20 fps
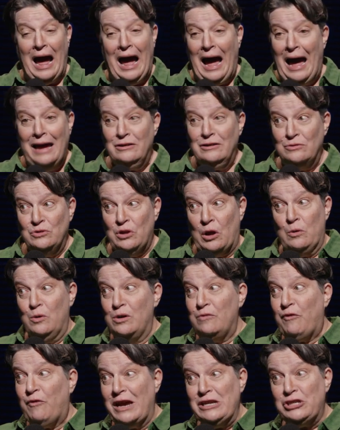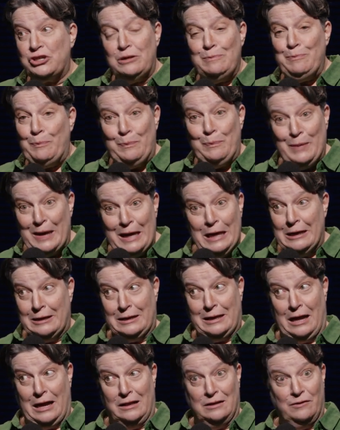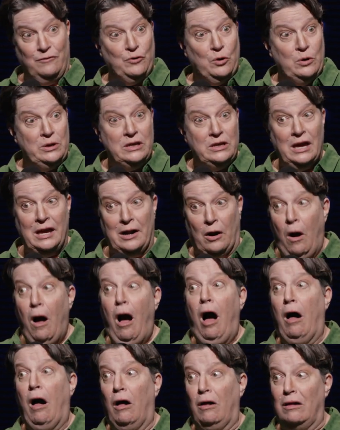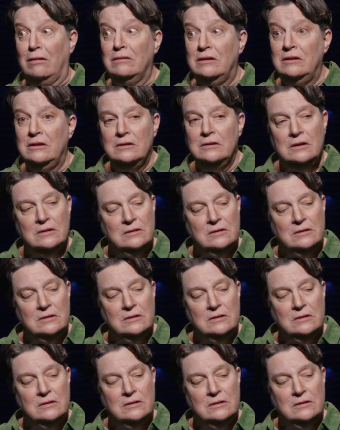I don't know if I should be in California at all.